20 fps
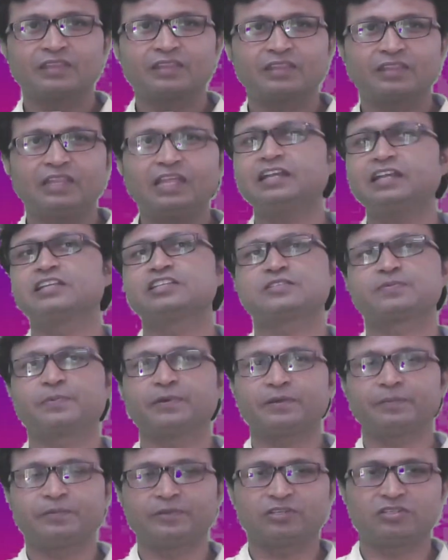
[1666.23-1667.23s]
that is
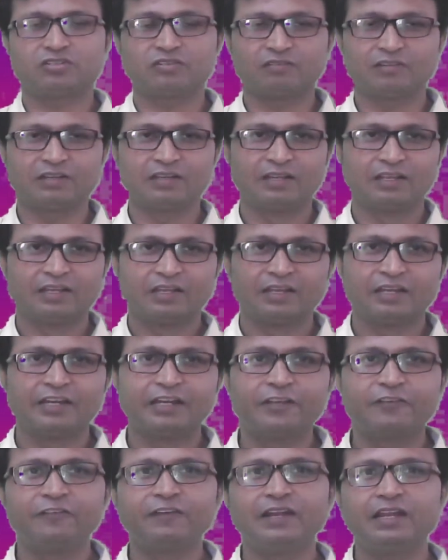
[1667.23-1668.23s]
perpetual.
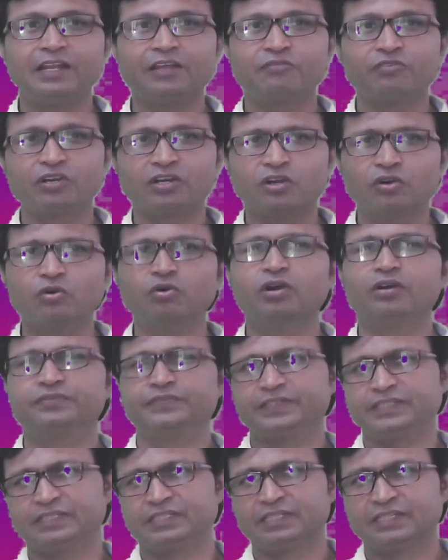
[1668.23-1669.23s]
It will never go
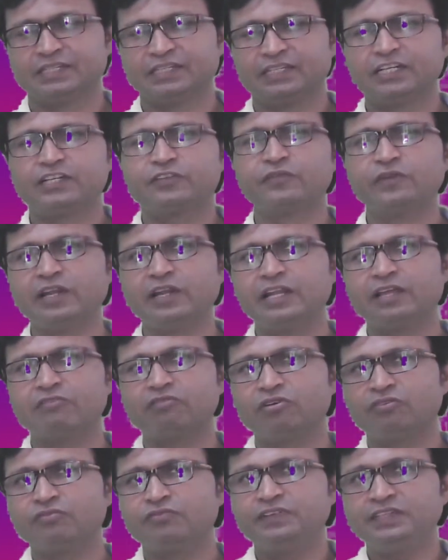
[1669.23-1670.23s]
away. It will
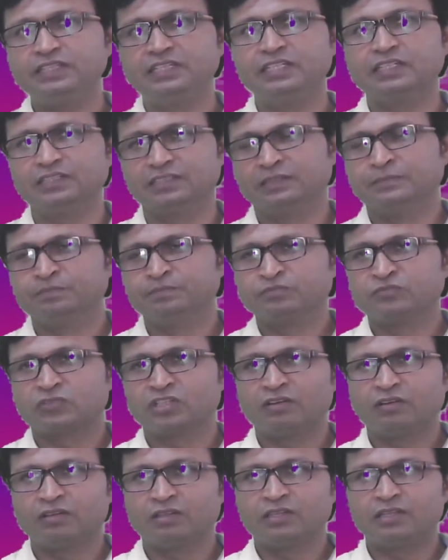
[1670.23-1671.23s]
never wither.
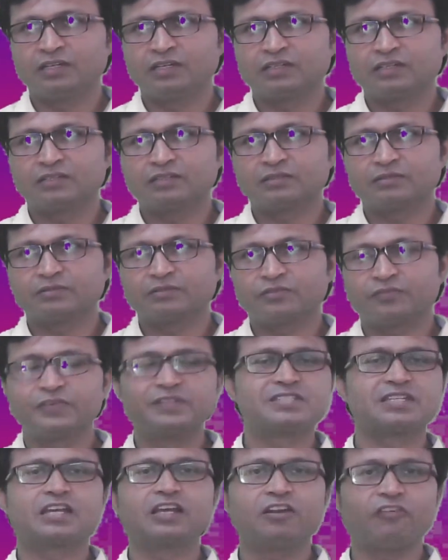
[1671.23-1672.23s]
The
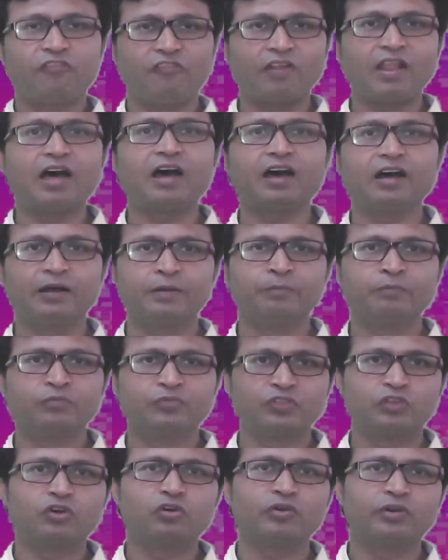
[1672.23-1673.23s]
physical
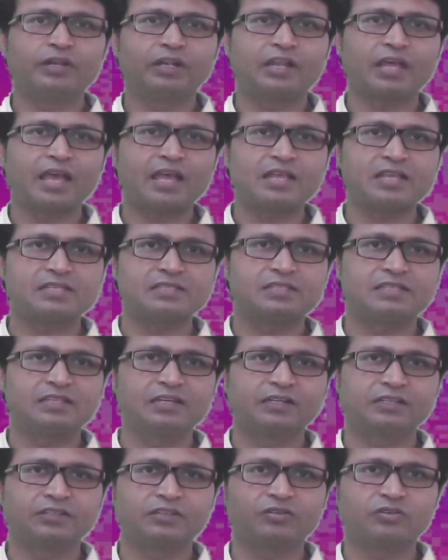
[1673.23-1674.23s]
flower, though it had
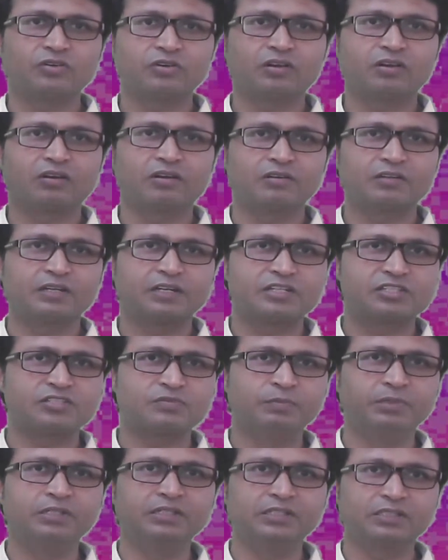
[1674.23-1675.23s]
got its
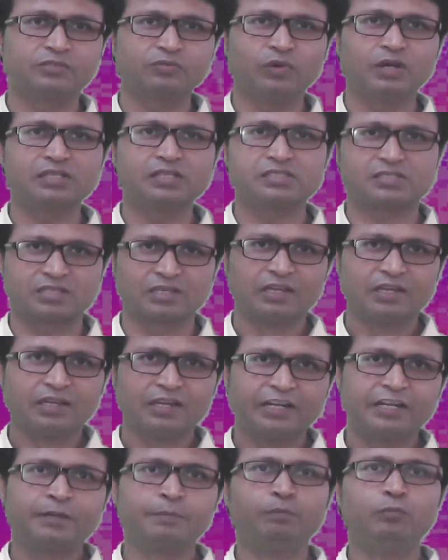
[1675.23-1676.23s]
birth once,
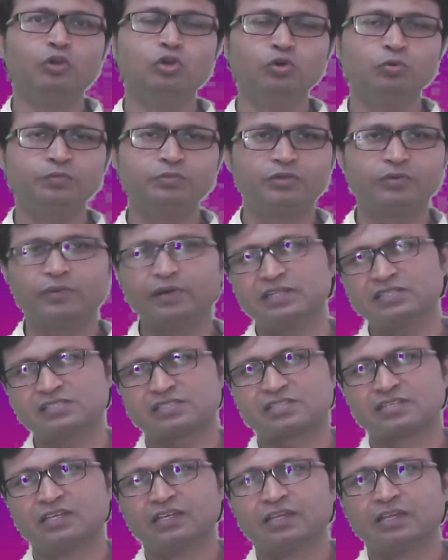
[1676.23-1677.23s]
it bloomed
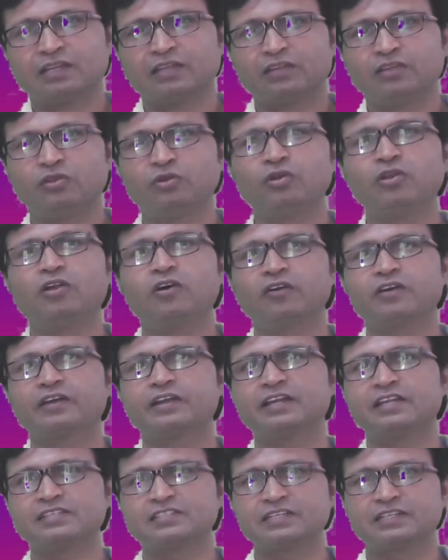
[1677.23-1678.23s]
once, no
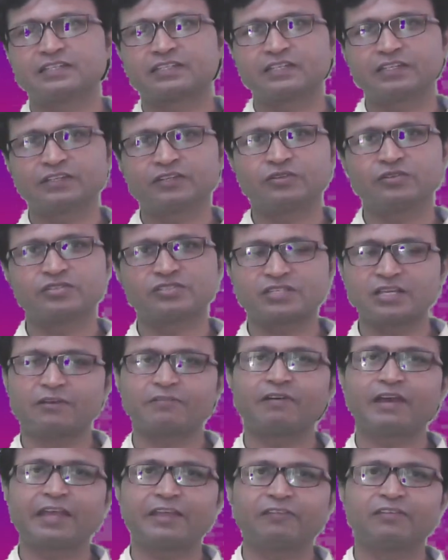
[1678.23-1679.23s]
longer does it
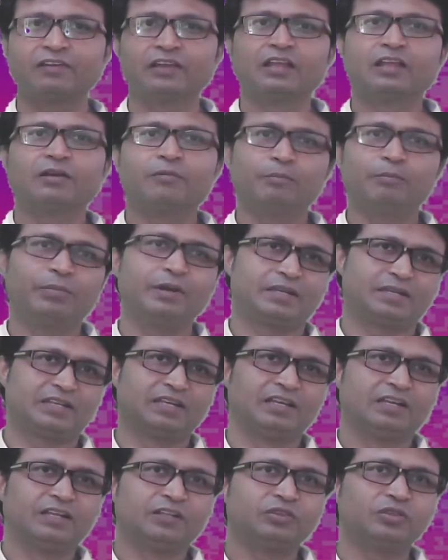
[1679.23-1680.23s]
survive,
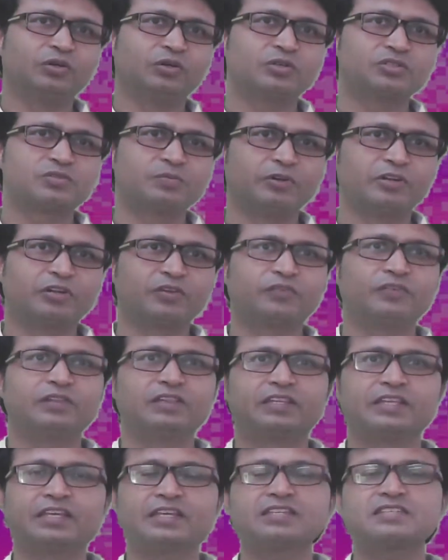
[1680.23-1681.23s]
but those beautiful
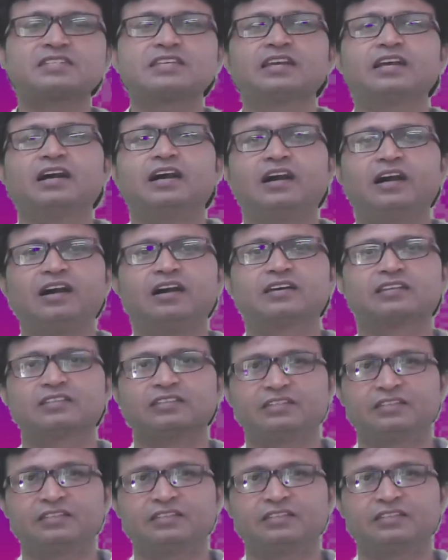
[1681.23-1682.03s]
things are the